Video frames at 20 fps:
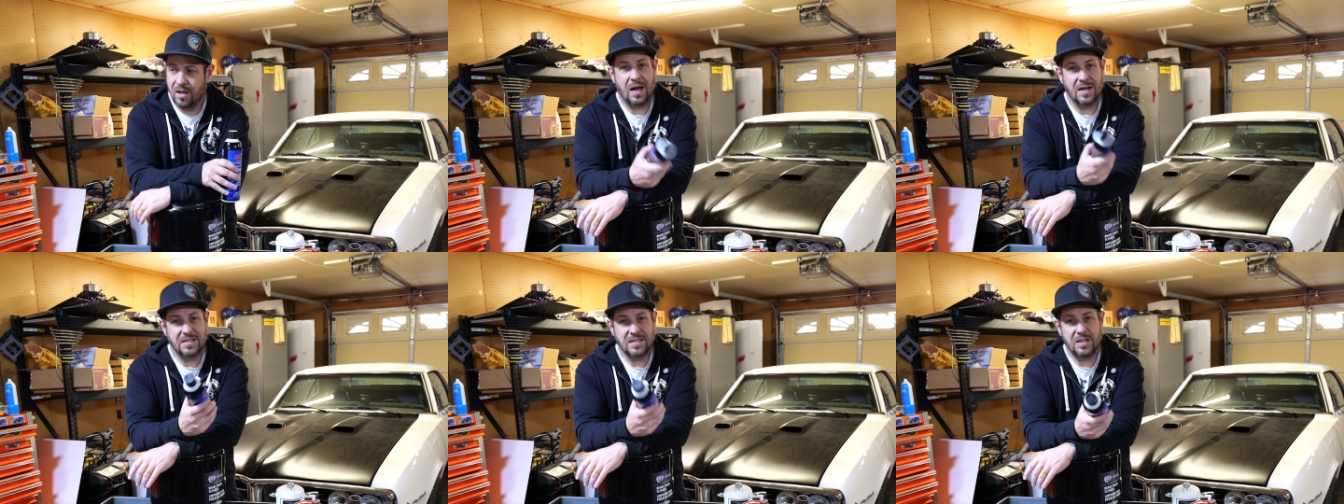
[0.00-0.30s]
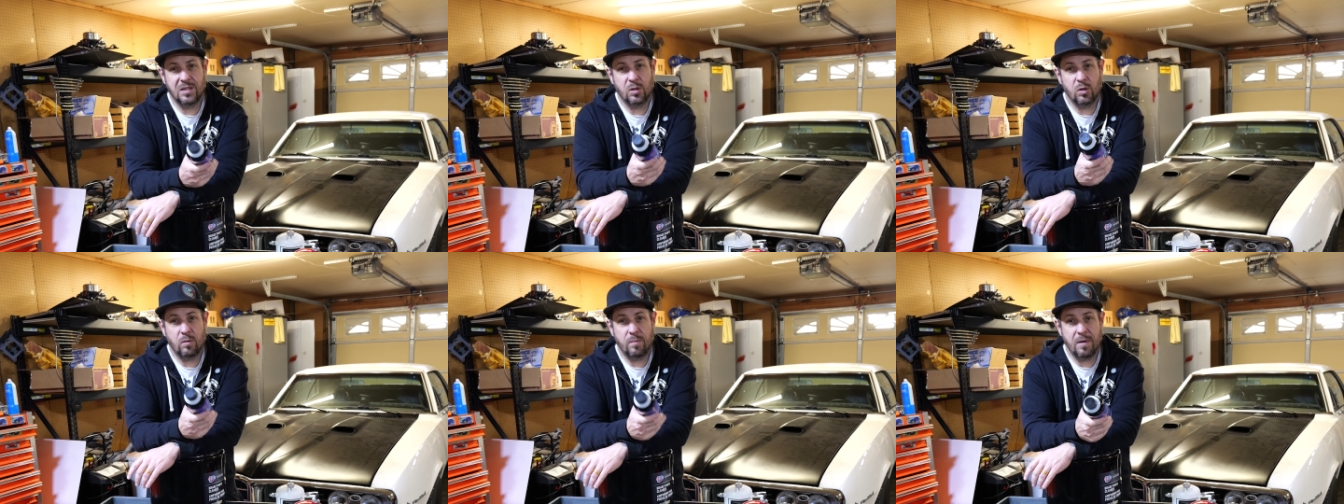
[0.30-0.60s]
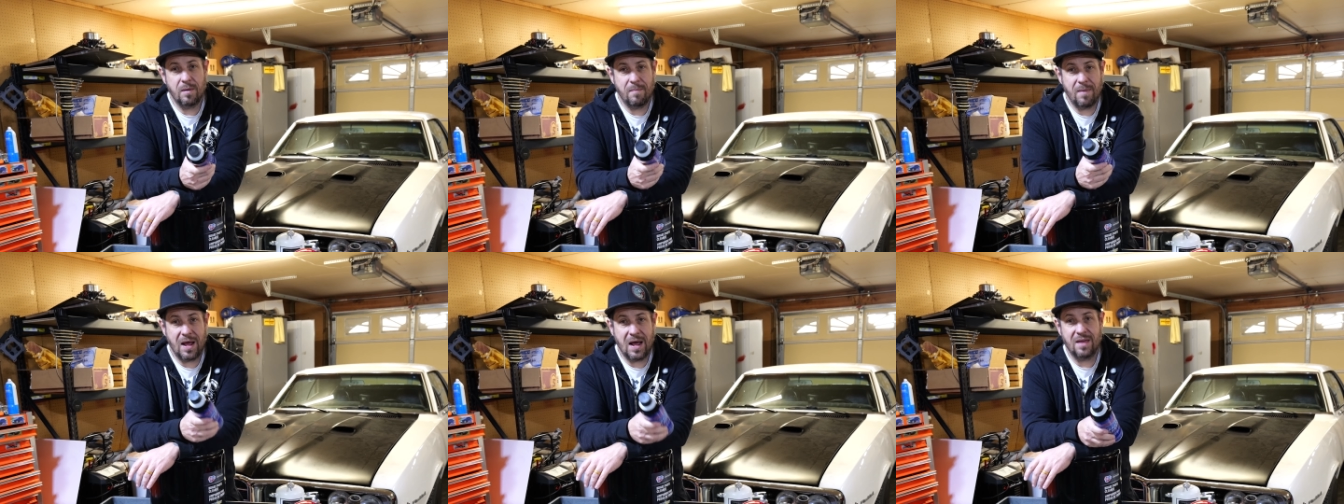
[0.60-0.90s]
I did a little
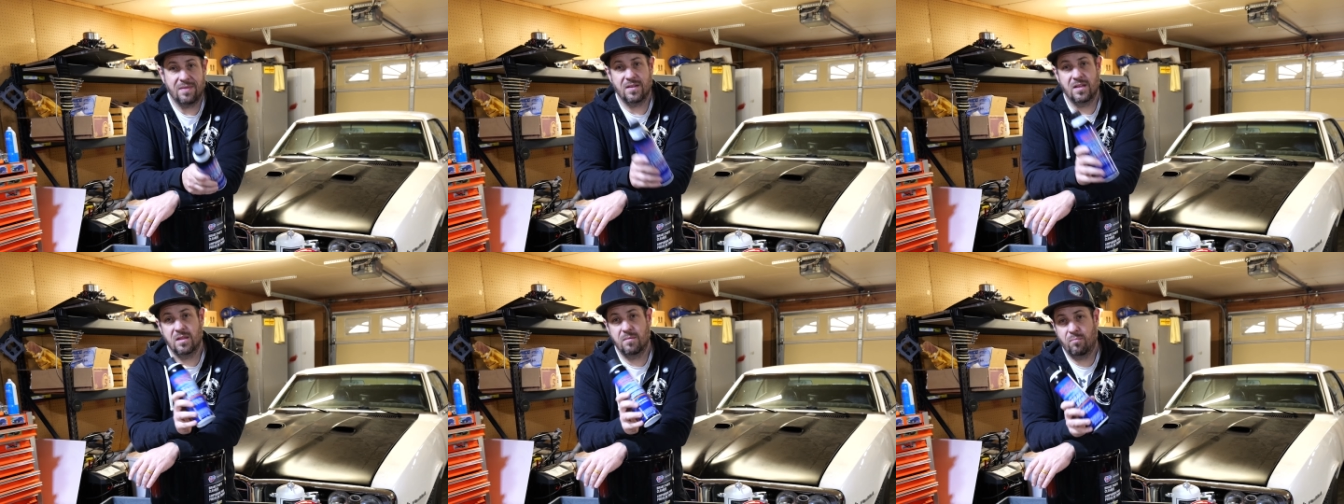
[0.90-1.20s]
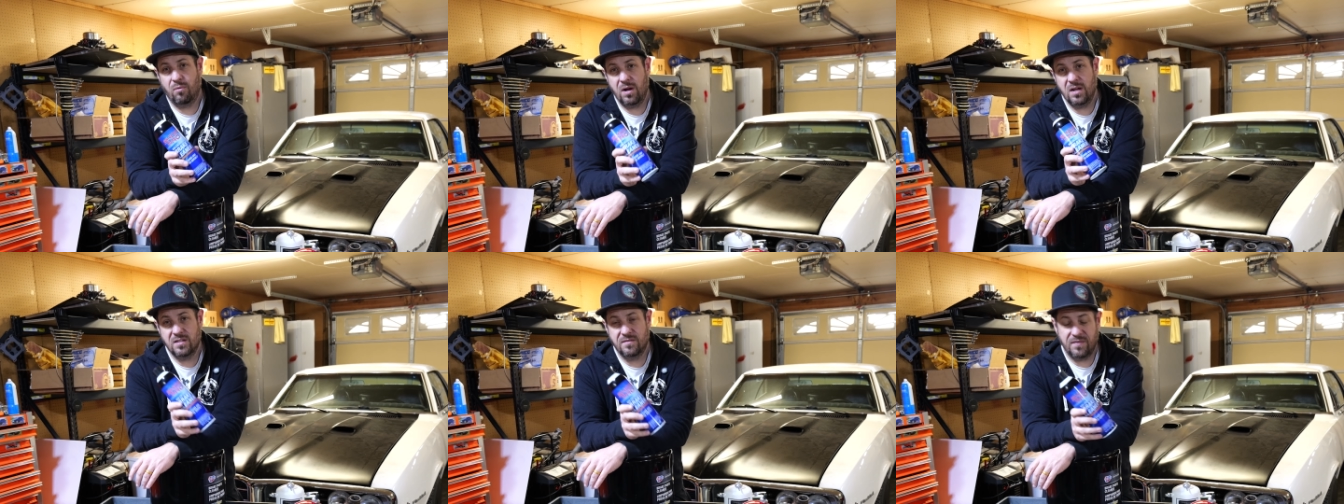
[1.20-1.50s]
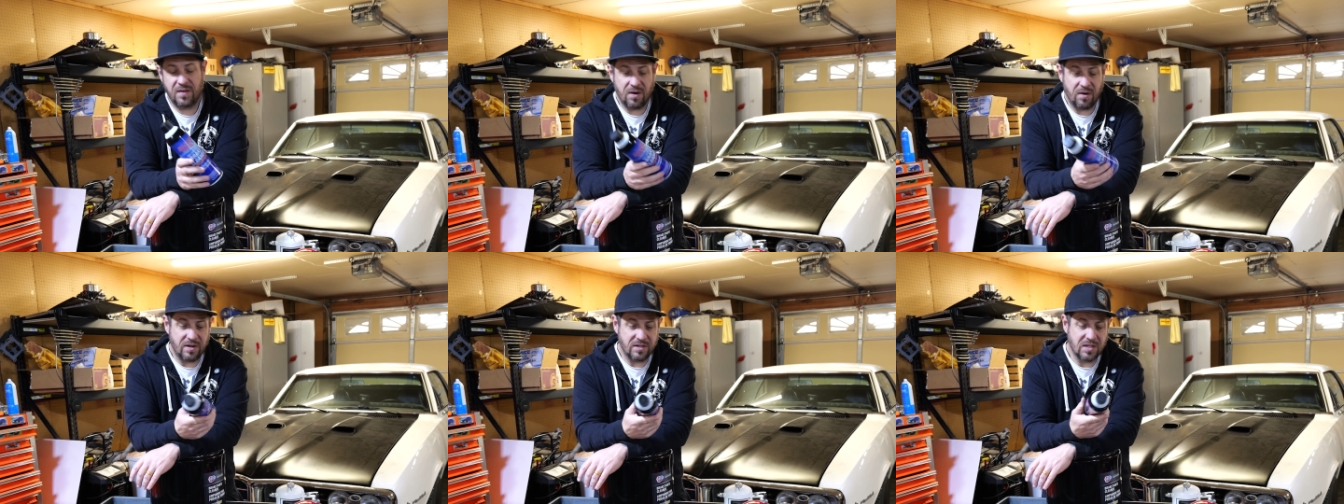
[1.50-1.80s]
bit of math and the price
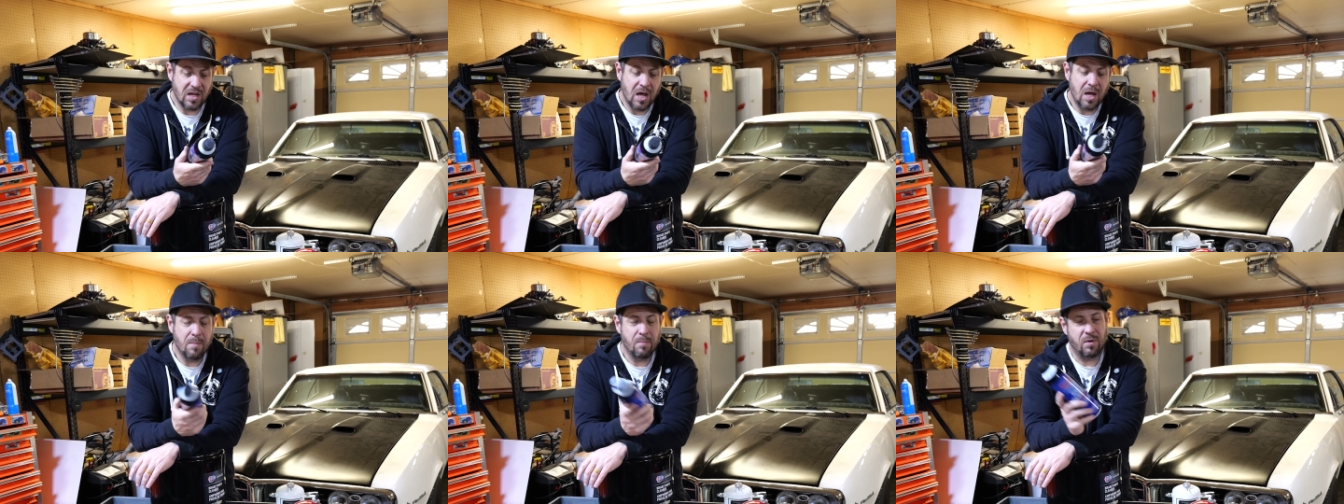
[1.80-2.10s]
varies,